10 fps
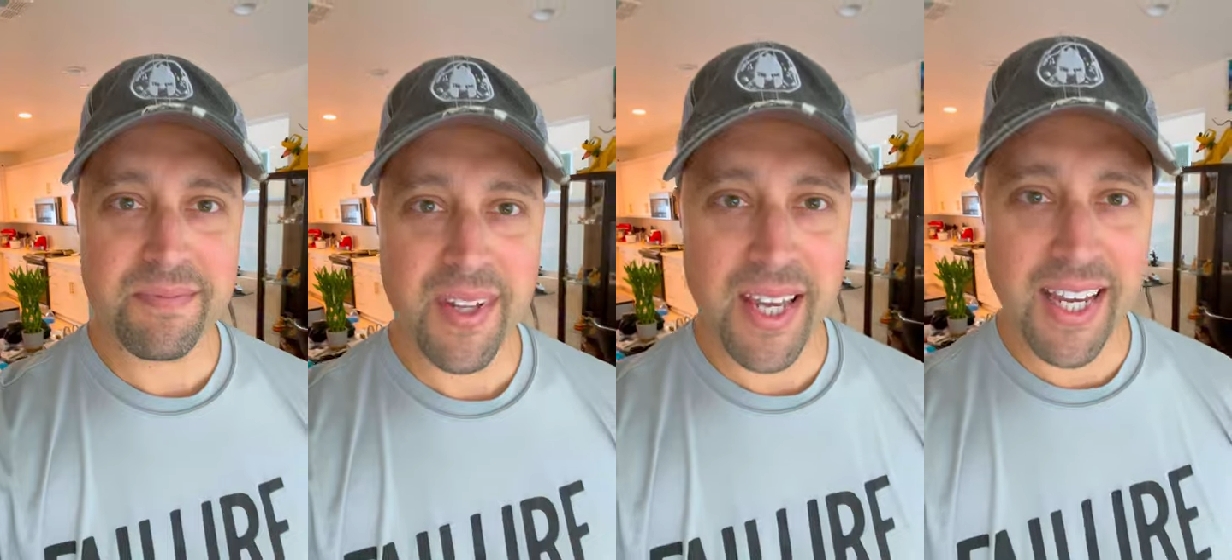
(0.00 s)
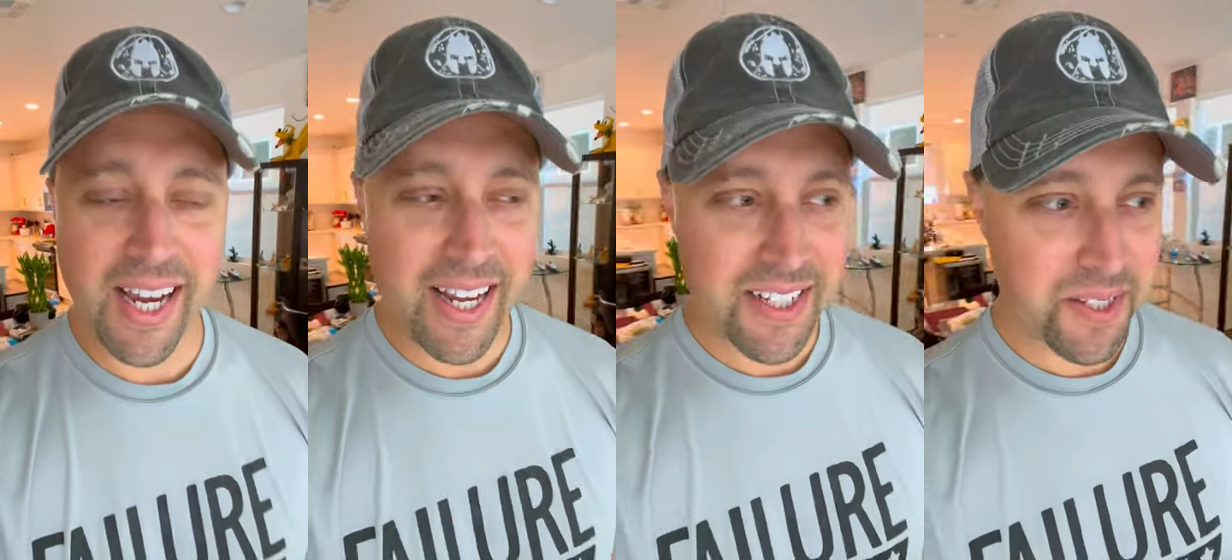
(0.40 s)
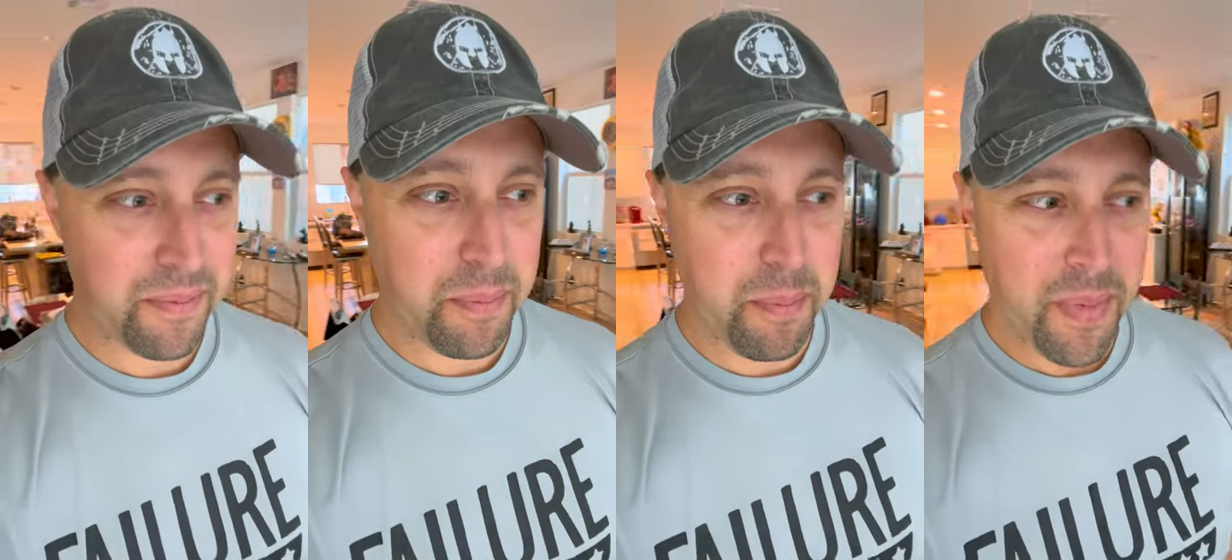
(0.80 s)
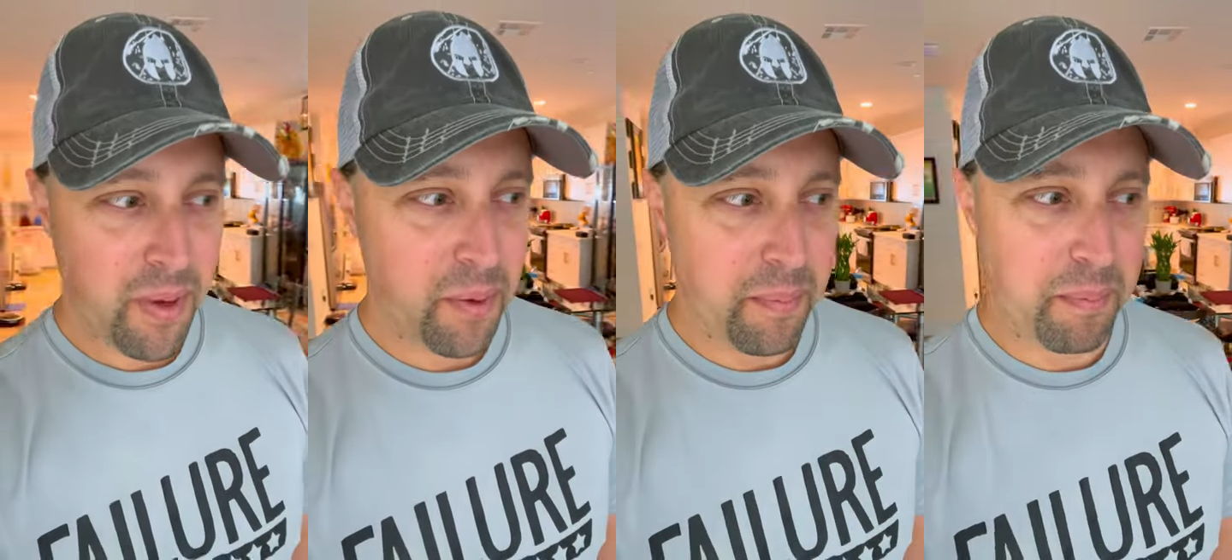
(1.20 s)
Hey guys,
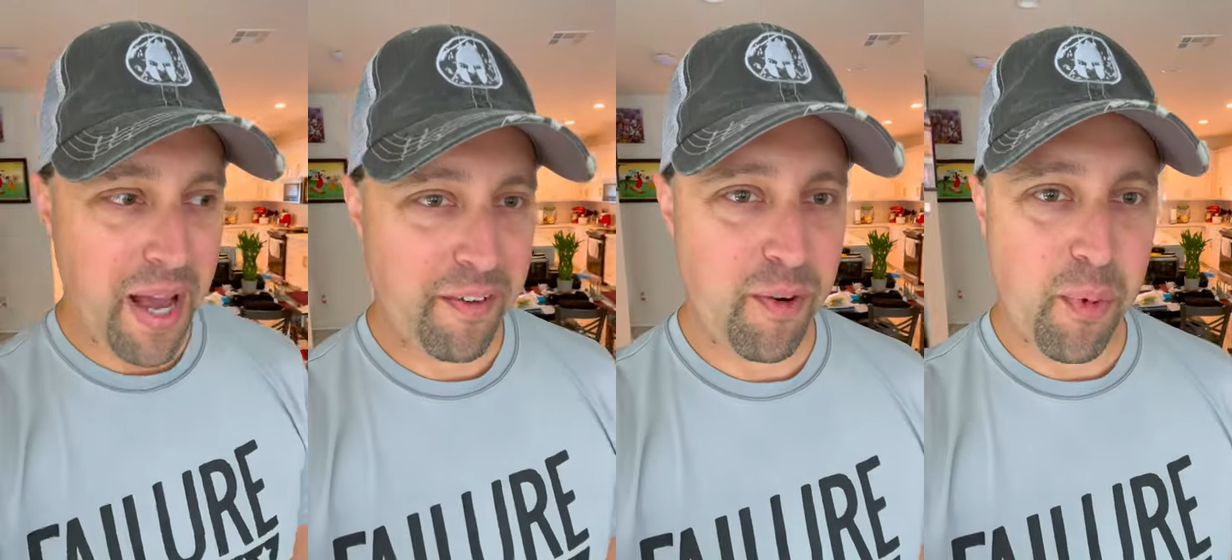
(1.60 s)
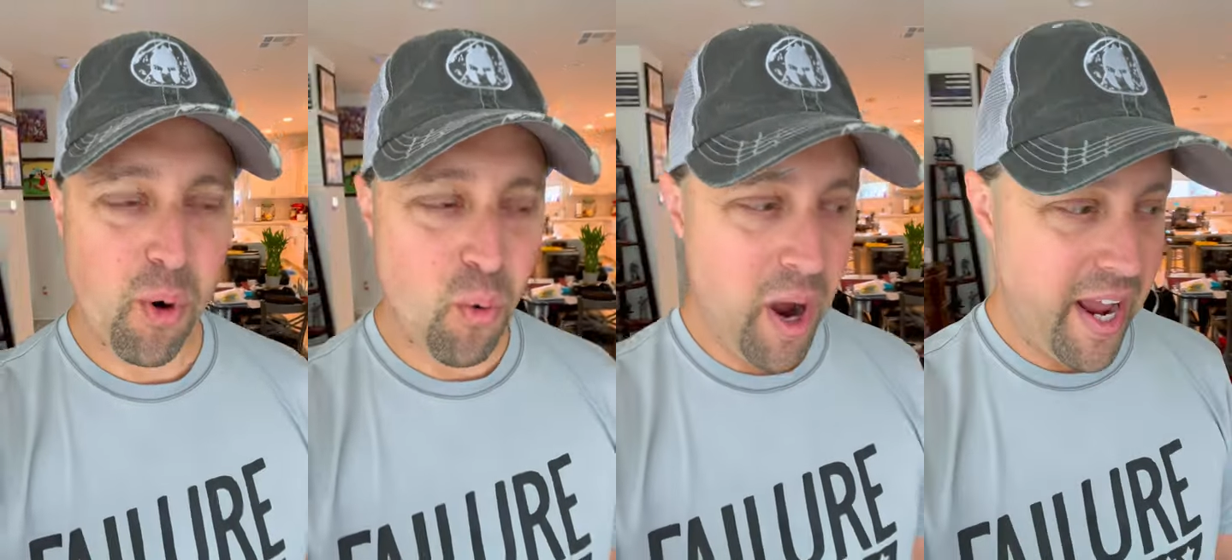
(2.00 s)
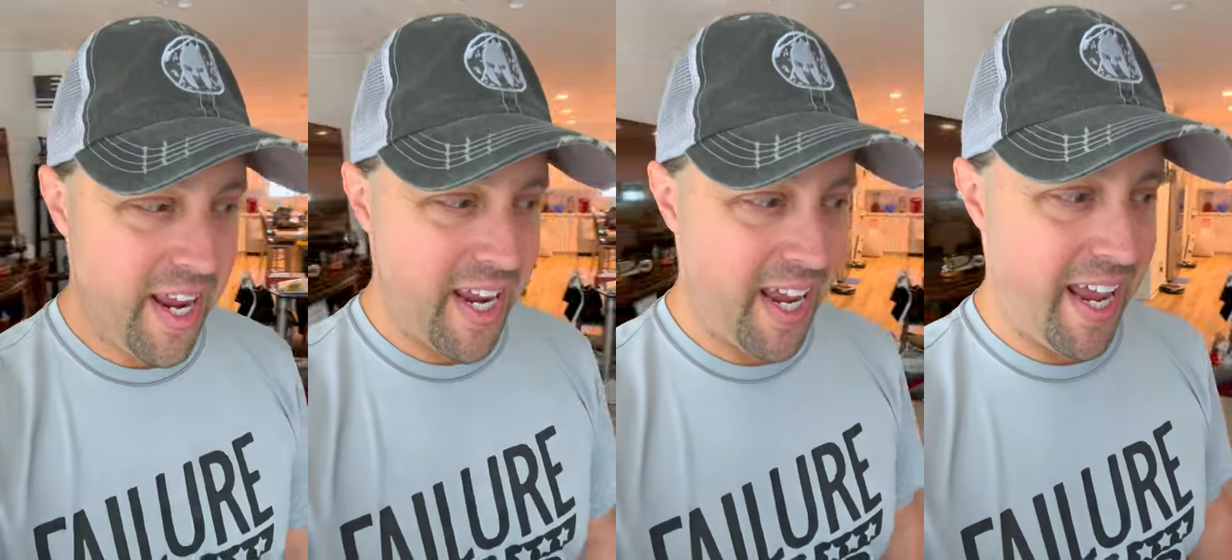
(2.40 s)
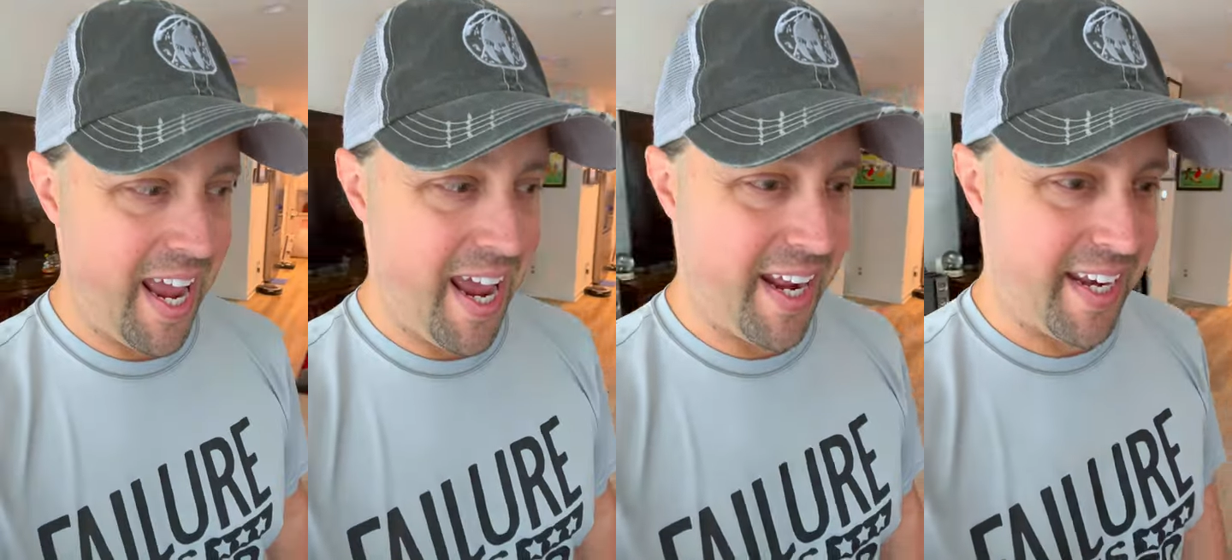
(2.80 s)
back from Hawaii
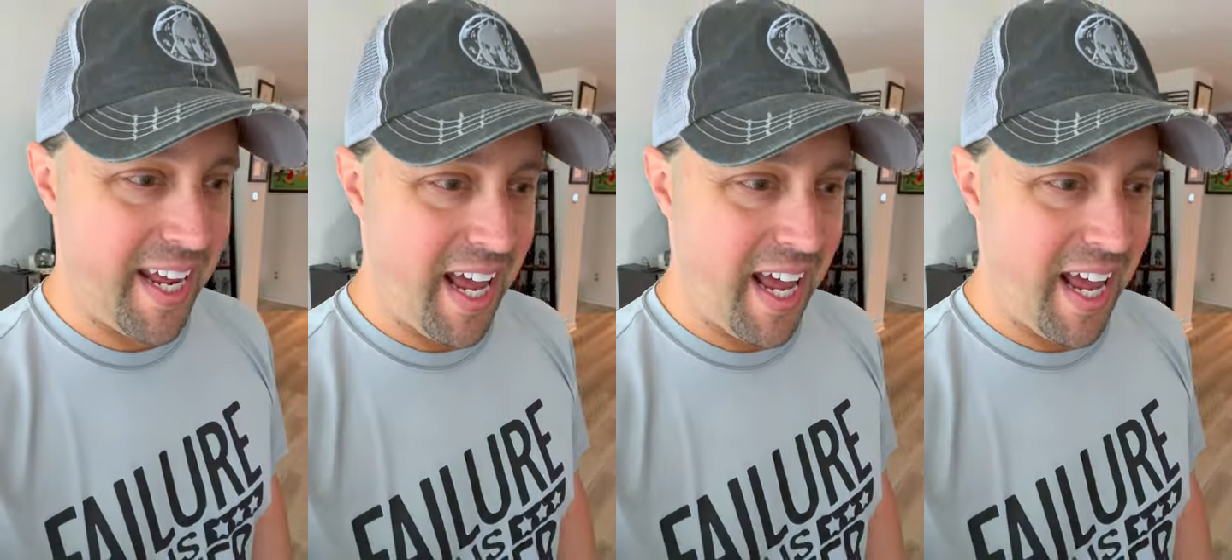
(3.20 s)
and